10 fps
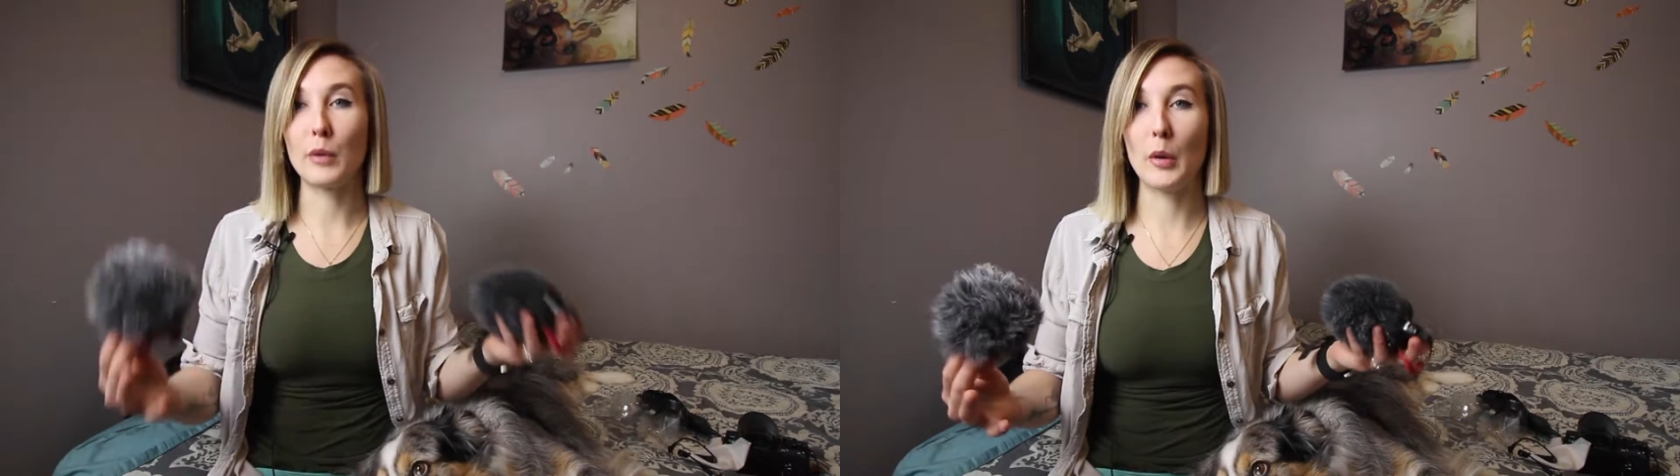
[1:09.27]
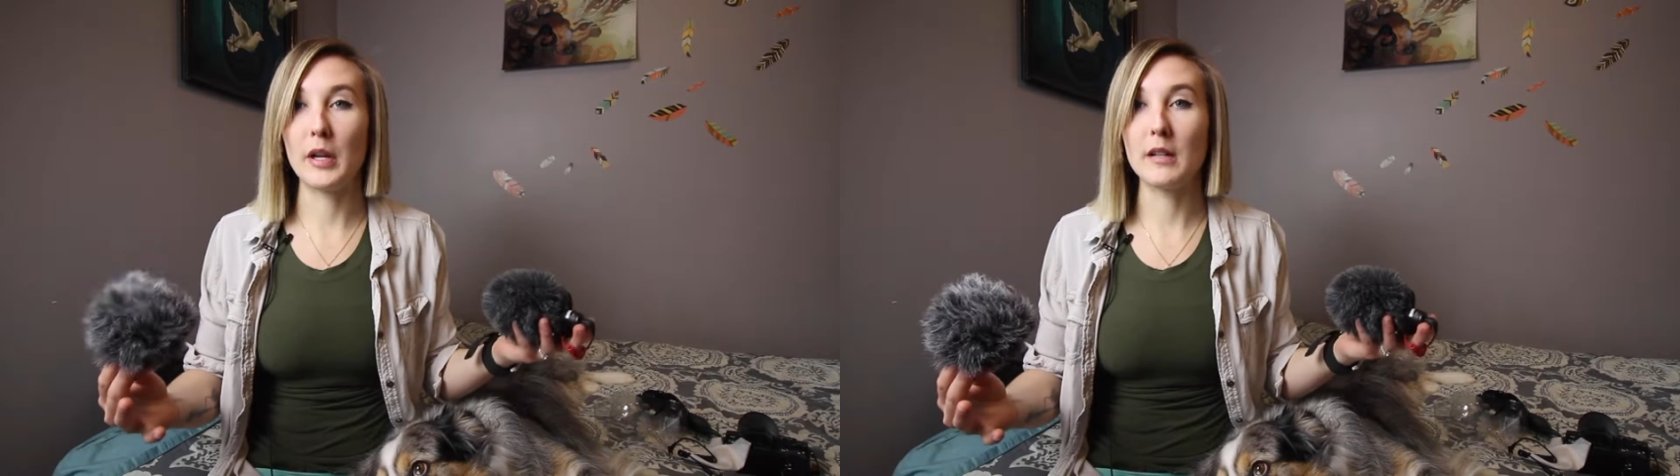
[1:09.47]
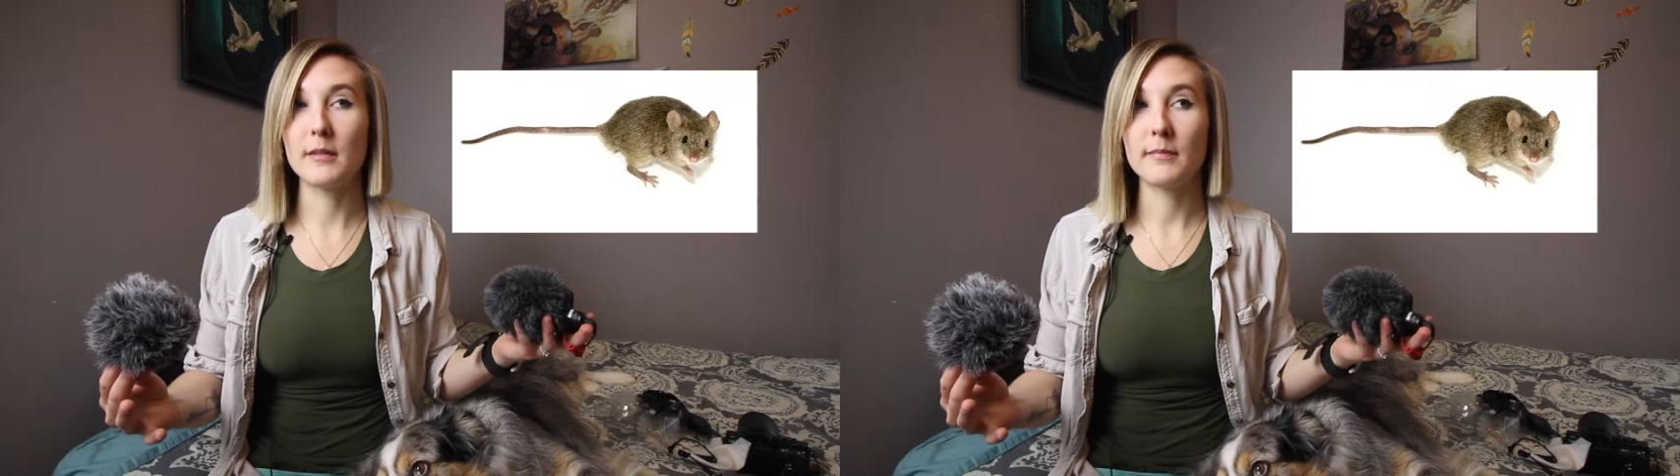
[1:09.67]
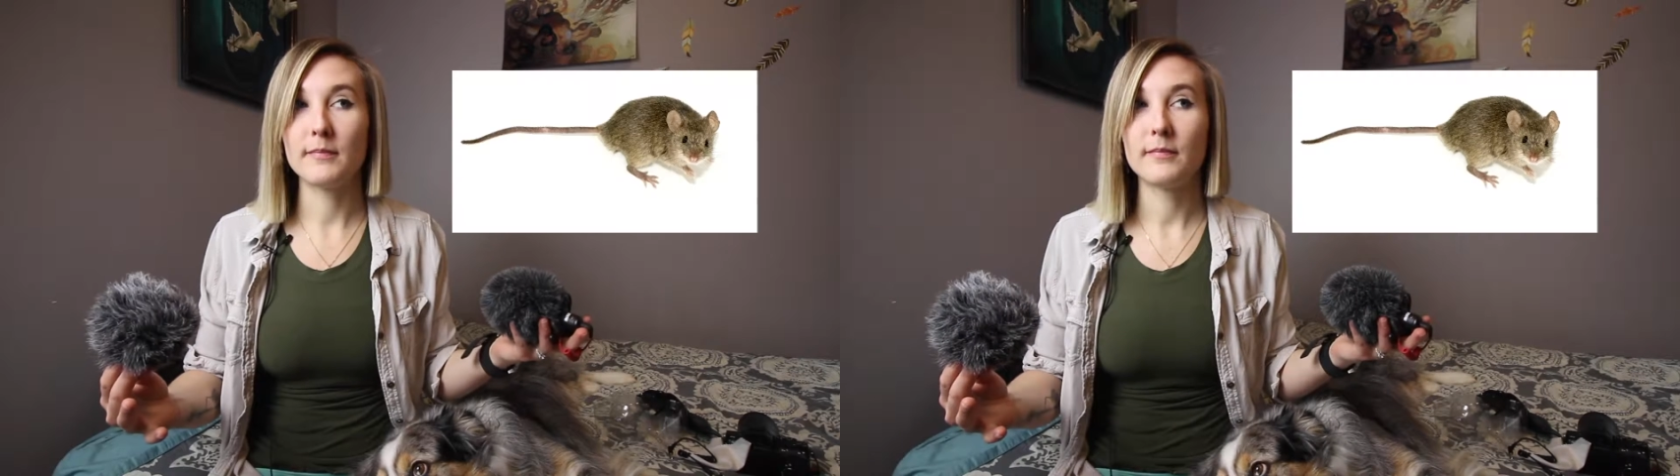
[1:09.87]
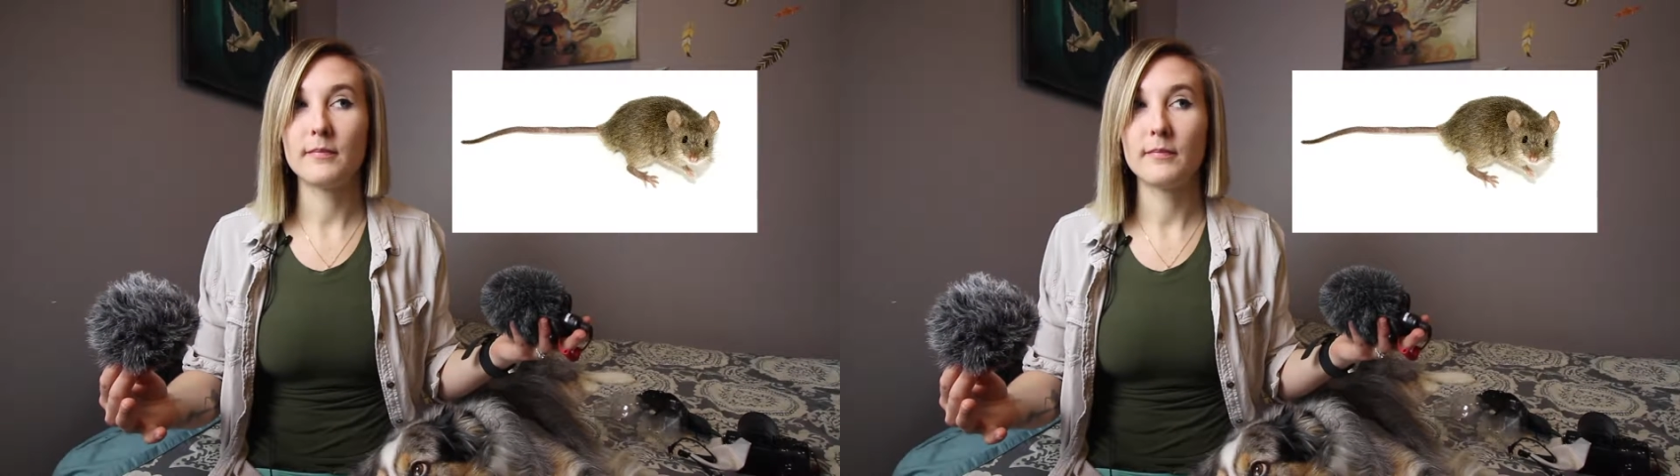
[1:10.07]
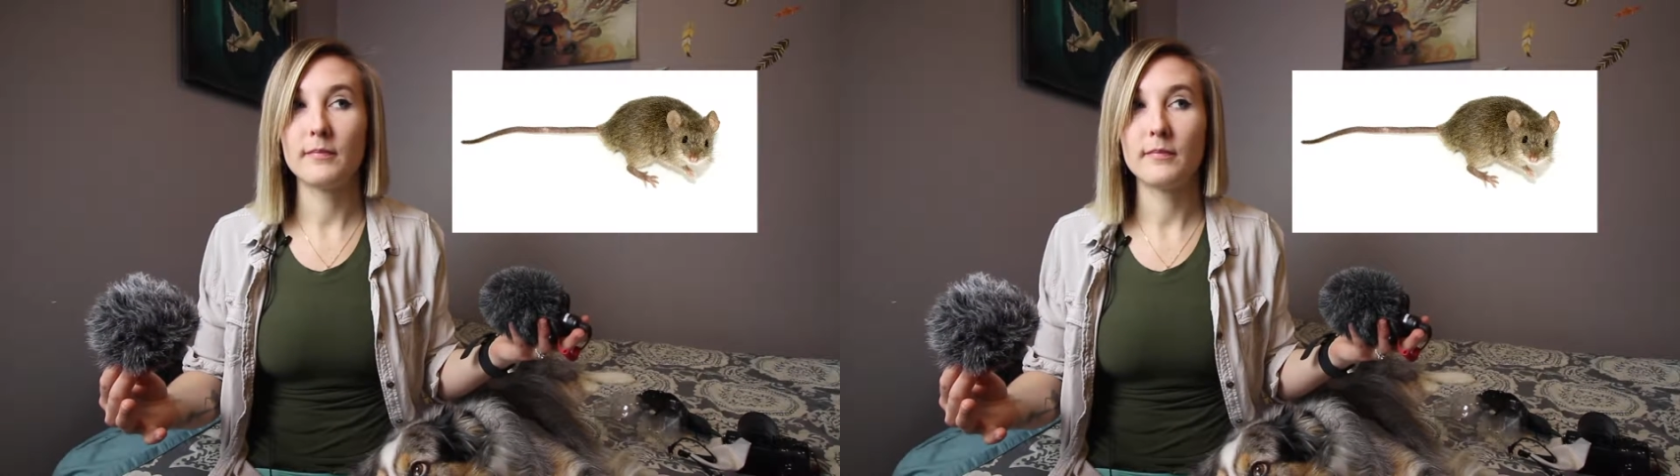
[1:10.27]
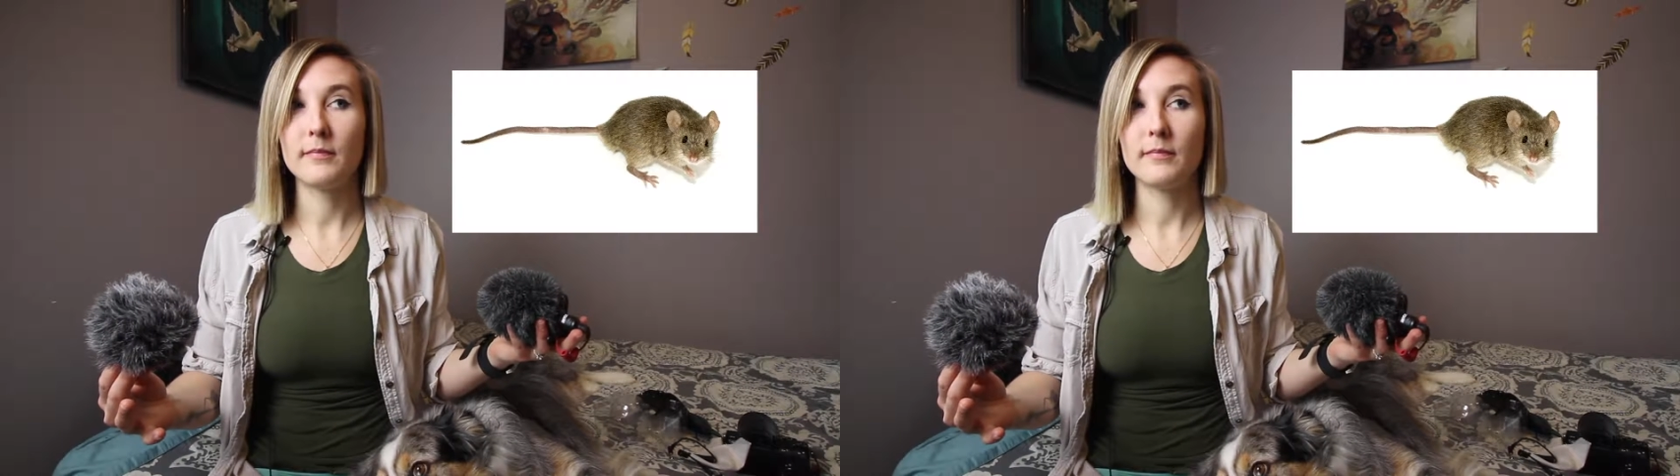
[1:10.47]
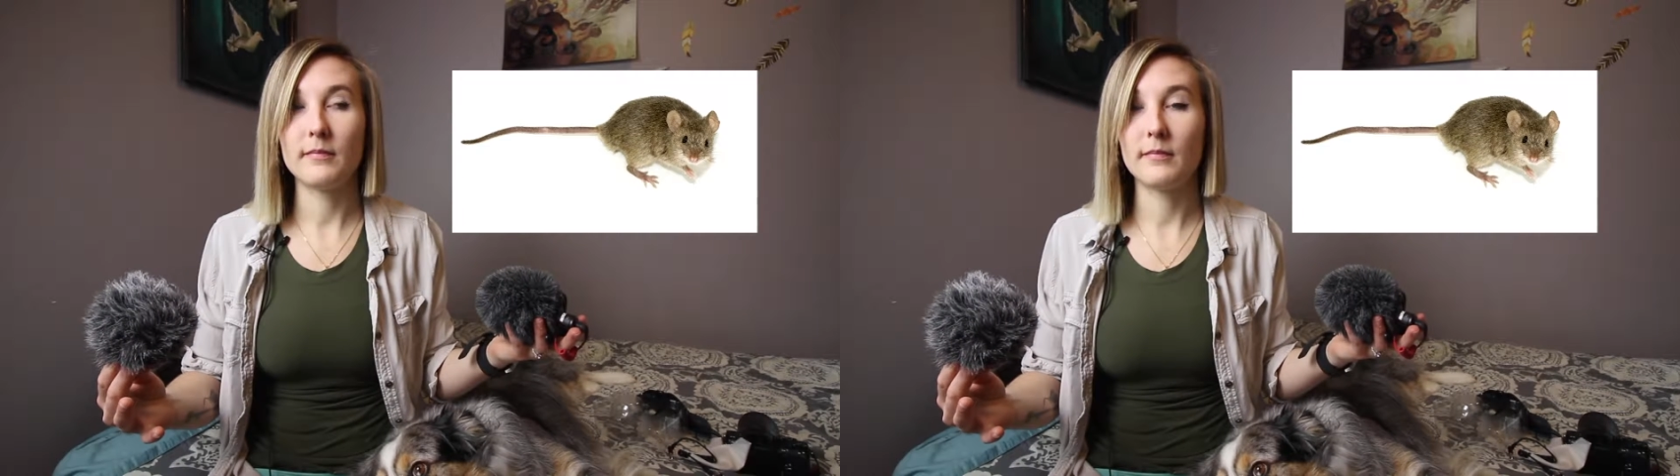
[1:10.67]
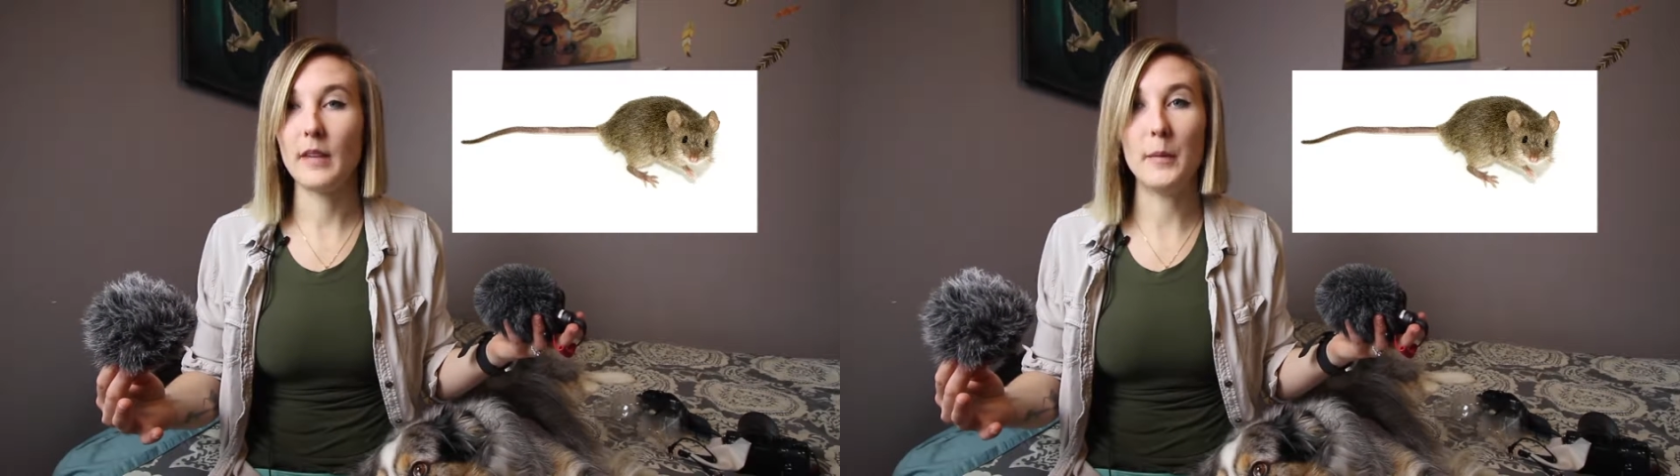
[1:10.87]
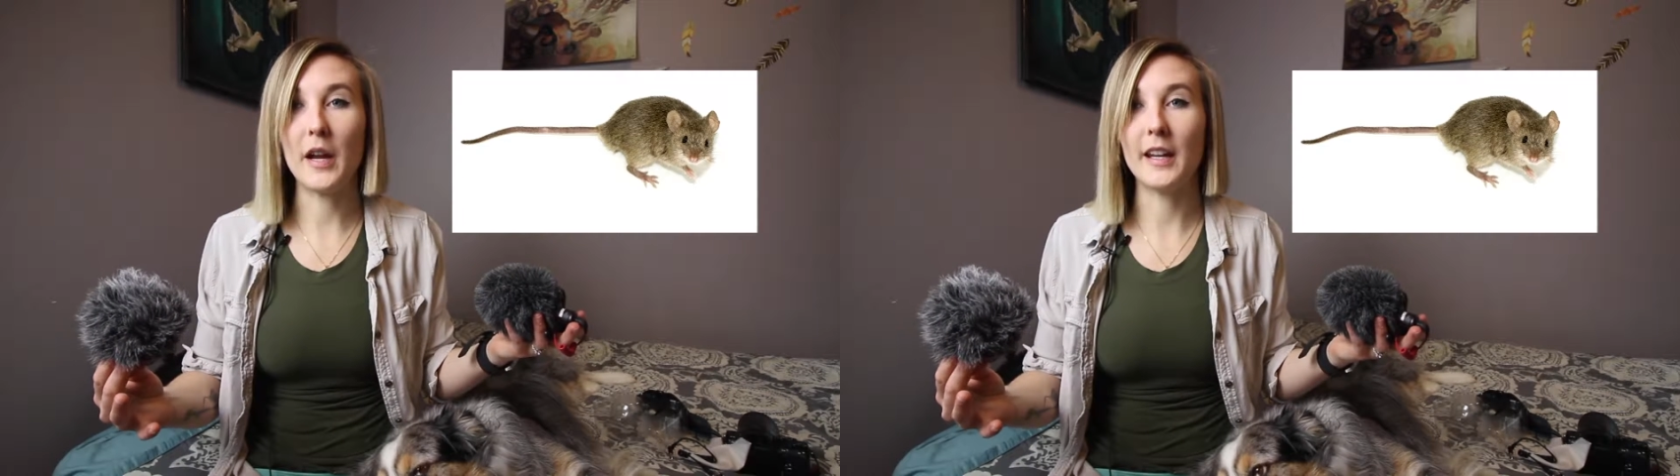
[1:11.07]
rodent.
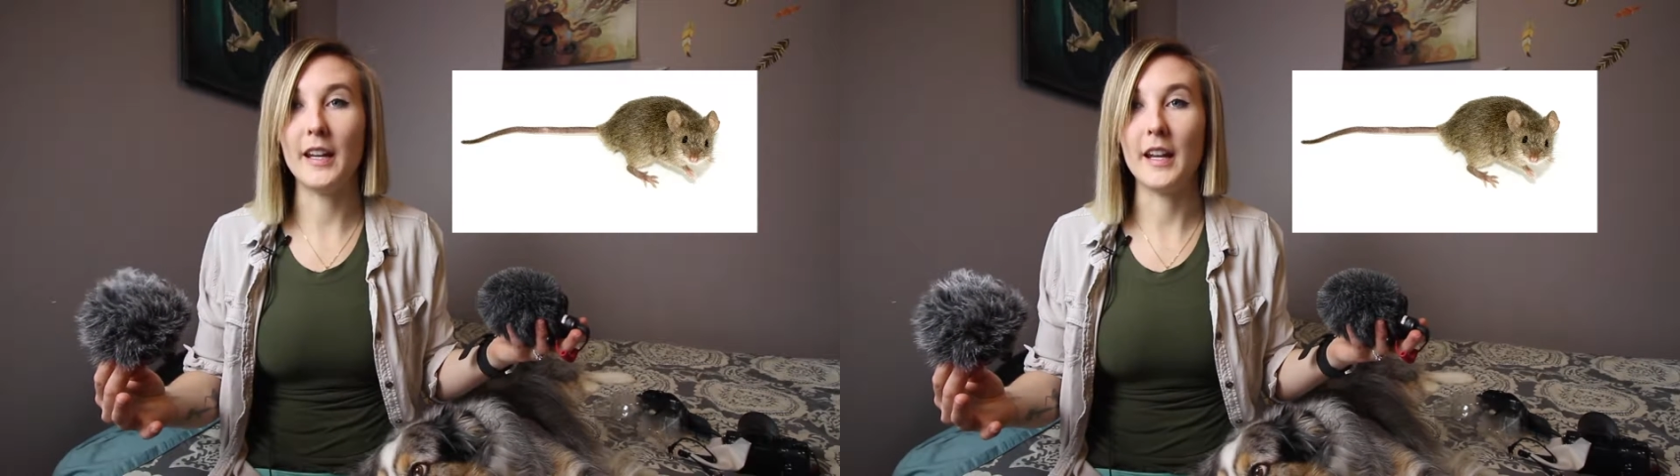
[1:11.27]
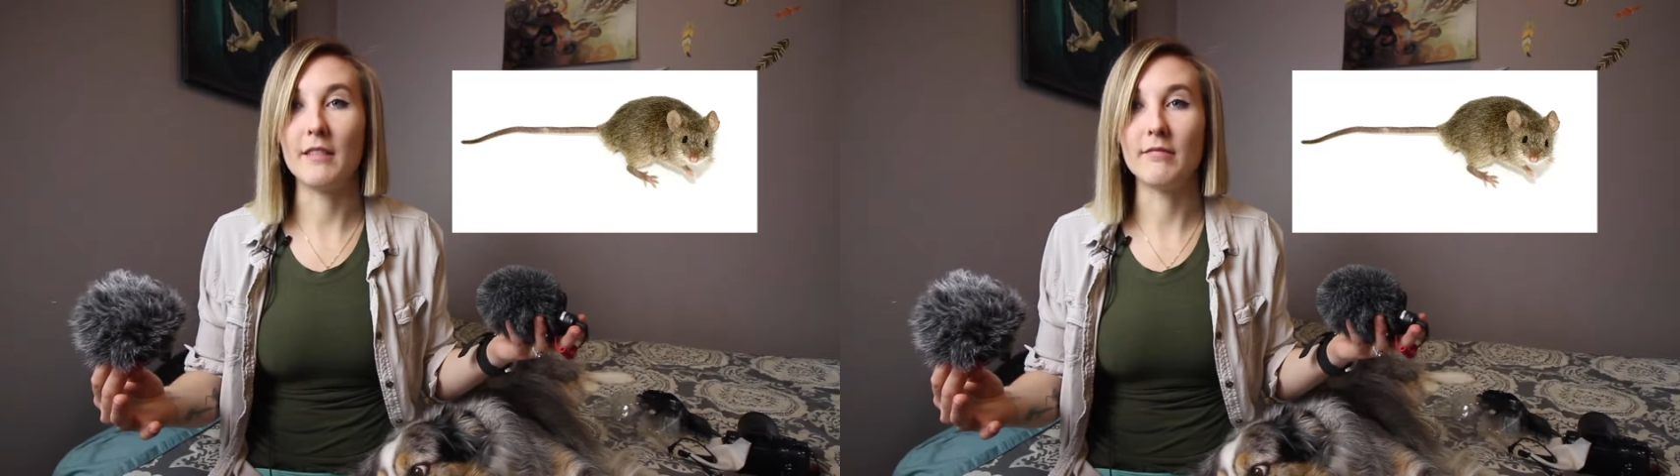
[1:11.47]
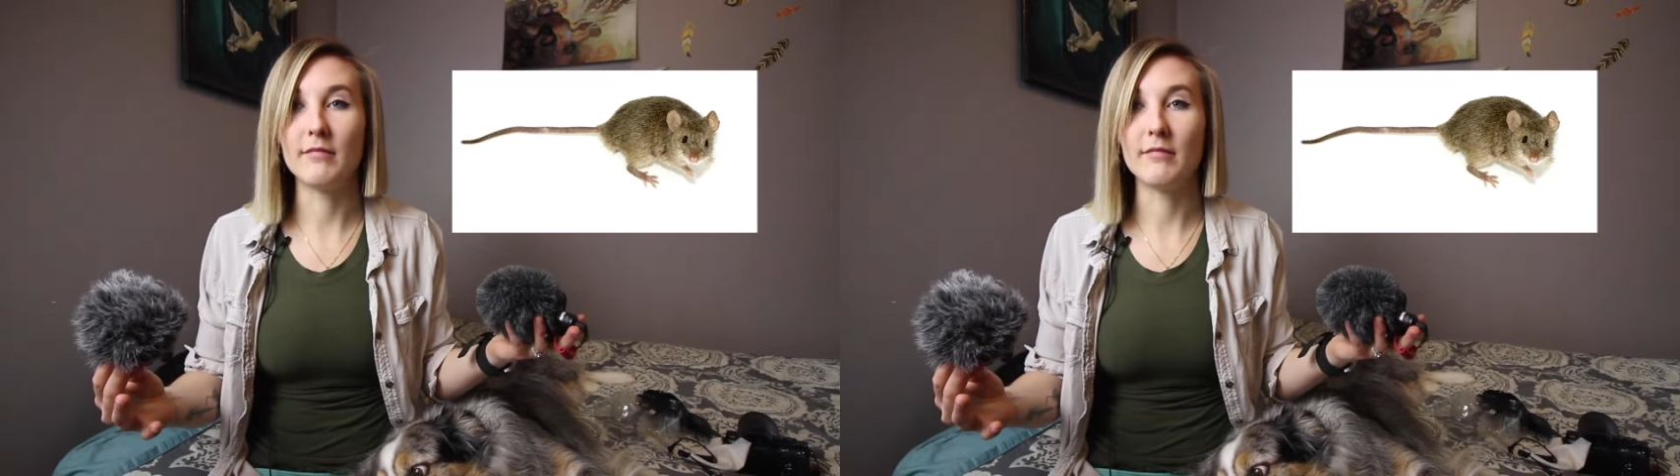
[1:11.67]
I'm not kidding.